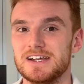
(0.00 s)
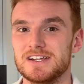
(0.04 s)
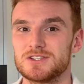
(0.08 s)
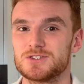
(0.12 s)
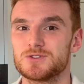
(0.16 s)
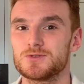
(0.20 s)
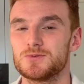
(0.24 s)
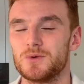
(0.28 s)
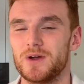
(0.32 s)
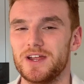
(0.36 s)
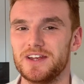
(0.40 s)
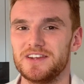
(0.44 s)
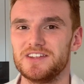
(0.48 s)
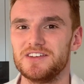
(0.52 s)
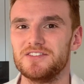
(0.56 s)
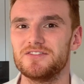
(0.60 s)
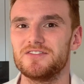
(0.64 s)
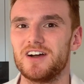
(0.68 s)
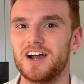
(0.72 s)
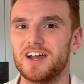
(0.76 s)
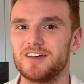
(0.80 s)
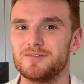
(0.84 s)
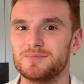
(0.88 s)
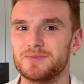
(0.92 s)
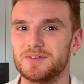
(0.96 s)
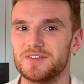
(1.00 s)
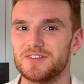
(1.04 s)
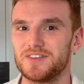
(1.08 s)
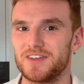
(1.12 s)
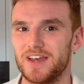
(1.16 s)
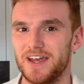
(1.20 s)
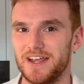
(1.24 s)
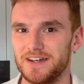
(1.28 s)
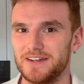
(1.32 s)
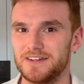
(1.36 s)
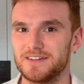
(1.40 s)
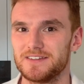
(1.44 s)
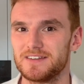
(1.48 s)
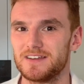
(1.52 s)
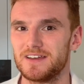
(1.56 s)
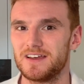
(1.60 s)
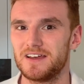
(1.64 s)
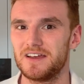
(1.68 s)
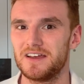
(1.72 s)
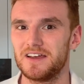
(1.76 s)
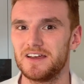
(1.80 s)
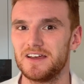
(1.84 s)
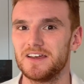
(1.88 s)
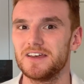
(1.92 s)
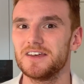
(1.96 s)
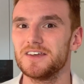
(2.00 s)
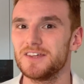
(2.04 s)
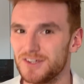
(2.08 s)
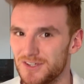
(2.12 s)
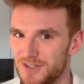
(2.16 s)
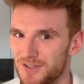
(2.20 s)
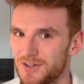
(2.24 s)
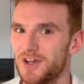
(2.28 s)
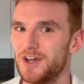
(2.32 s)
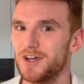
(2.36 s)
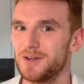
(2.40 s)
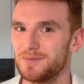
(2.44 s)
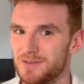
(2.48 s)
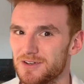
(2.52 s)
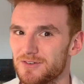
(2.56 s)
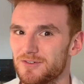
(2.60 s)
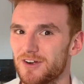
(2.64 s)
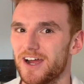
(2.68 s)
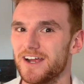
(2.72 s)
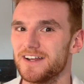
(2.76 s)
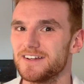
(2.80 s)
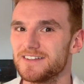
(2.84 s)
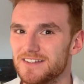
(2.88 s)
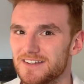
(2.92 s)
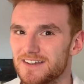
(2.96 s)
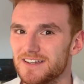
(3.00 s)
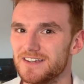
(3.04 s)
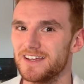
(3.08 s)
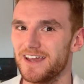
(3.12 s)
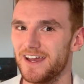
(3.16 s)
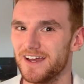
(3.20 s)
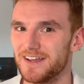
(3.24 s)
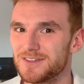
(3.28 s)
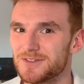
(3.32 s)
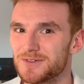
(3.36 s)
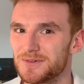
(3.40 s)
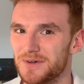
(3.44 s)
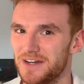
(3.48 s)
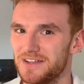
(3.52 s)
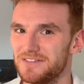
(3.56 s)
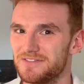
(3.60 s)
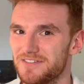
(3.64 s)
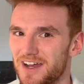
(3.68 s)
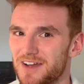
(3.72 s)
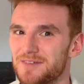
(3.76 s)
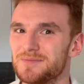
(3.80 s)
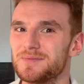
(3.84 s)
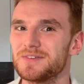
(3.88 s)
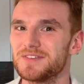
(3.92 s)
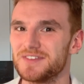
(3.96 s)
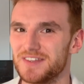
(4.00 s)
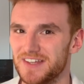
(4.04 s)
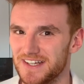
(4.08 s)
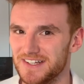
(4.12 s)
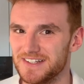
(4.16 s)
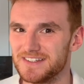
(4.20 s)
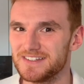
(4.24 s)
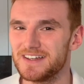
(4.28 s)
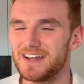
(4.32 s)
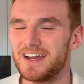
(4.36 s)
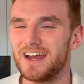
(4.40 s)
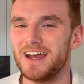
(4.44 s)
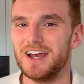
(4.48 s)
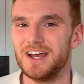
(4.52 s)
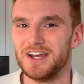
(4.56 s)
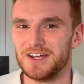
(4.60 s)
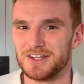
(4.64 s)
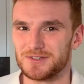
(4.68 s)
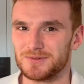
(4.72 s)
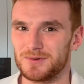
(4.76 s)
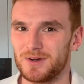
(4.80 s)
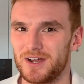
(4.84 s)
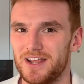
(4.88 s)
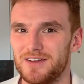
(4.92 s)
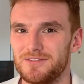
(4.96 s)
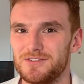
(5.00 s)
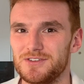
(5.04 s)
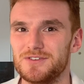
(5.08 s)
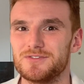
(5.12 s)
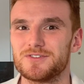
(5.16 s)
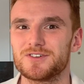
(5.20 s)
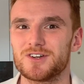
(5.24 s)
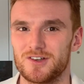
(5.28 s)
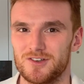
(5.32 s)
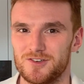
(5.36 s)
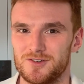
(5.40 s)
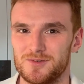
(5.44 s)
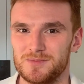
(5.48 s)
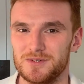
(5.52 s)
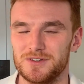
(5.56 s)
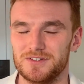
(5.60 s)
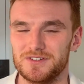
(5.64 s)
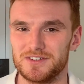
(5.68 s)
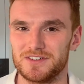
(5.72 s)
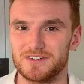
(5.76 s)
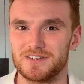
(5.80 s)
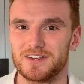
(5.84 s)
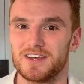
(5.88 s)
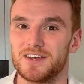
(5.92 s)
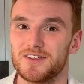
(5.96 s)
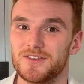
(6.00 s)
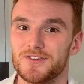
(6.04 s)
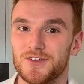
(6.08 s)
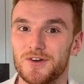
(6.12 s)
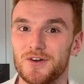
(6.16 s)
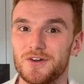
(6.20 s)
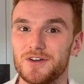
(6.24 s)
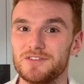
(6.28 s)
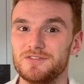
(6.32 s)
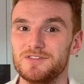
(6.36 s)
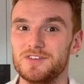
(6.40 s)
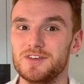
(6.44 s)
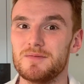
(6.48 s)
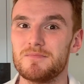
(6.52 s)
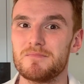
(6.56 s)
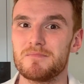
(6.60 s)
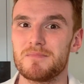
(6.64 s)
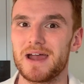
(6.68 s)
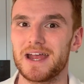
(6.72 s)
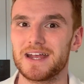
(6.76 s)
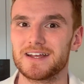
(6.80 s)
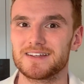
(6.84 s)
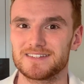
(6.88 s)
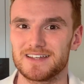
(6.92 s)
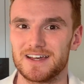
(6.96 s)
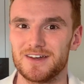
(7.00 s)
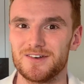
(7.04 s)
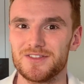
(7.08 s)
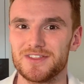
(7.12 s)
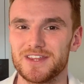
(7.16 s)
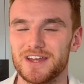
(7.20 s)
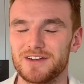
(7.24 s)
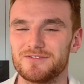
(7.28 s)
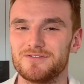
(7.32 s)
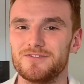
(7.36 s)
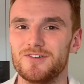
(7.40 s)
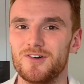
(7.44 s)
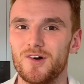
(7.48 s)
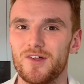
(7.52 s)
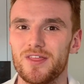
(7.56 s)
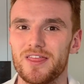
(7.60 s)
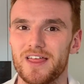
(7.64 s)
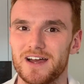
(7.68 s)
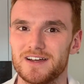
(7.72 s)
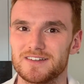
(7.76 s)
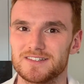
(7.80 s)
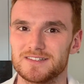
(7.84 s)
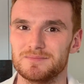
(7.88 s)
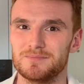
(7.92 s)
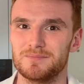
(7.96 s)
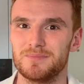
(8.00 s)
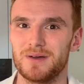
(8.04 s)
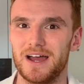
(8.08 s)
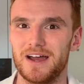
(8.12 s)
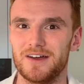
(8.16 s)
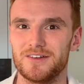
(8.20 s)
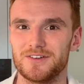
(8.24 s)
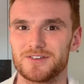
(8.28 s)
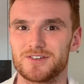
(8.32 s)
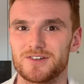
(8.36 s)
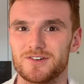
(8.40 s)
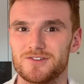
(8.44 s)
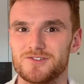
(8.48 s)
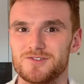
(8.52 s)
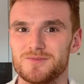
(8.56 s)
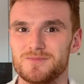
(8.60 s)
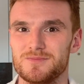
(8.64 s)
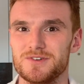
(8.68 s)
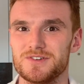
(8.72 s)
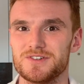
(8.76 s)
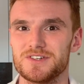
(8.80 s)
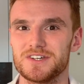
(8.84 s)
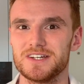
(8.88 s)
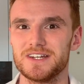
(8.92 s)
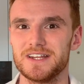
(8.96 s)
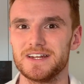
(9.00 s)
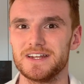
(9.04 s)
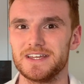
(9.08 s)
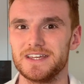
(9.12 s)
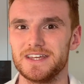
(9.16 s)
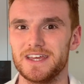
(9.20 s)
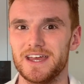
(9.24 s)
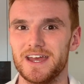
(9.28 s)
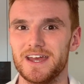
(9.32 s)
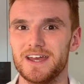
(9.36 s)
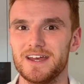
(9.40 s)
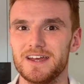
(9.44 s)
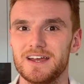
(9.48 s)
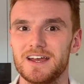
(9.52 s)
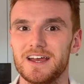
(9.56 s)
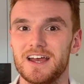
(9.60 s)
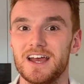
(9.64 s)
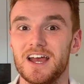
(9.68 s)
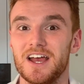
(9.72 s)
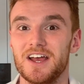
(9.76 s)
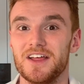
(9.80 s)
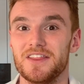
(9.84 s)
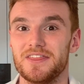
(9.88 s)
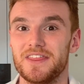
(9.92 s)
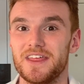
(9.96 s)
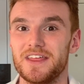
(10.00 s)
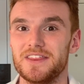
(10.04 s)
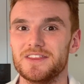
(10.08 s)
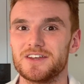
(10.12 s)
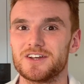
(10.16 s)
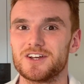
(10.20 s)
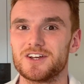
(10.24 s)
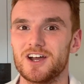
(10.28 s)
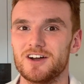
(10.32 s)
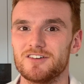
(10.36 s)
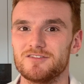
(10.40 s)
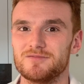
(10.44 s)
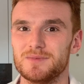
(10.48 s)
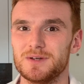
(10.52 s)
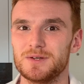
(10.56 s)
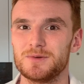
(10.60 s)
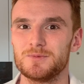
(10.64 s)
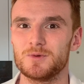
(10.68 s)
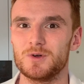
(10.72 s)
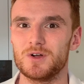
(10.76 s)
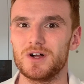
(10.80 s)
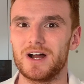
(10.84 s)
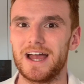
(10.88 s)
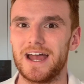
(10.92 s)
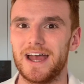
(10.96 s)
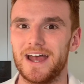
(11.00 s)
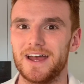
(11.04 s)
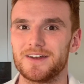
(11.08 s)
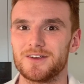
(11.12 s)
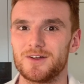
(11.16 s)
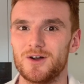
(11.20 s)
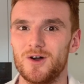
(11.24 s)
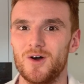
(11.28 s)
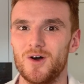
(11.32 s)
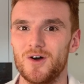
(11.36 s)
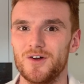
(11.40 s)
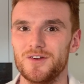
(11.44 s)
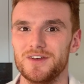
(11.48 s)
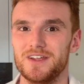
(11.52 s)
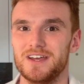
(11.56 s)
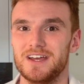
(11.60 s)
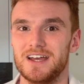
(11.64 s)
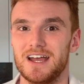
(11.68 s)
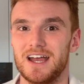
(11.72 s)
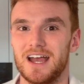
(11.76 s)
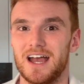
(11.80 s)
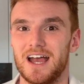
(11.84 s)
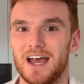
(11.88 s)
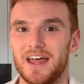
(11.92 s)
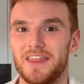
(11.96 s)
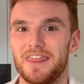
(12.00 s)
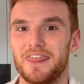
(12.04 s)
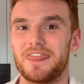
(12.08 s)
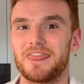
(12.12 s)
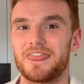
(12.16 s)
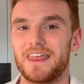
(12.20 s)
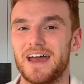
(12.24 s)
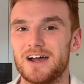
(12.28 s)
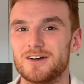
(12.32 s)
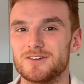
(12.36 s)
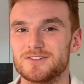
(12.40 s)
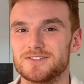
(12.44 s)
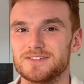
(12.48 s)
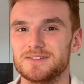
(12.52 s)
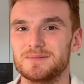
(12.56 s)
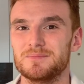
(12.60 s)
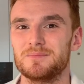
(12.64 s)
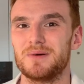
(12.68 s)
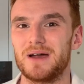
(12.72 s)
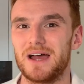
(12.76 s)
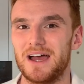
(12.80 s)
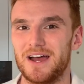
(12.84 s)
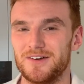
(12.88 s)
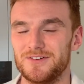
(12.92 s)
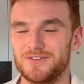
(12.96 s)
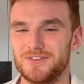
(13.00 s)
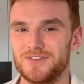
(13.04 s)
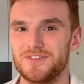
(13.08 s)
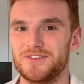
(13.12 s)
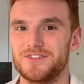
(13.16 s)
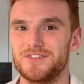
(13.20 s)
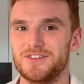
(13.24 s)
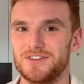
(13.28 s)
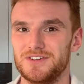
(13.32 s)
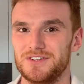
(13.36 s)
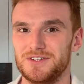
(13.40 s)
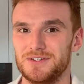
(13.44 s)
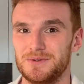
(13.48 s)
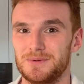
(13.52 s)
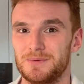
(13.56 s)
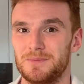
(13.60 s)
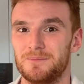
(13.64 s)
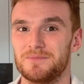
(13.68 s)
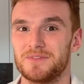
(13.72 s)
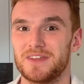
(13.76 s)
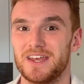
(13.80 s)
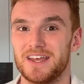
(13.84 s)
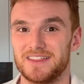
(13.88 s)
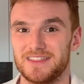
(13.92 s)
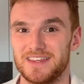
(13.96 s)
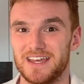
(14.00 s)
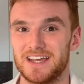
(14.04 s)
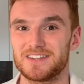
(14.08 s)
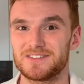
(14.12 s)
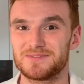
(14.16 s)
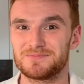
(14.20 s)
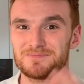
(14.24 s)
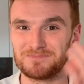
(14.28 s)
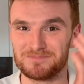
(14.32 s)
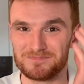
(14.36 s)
25%, you heard me right, yeah, 25% to whatever you've contributed. So if you max out that £4,000 contribution in a year, then the government will add on £1,000 to you. That's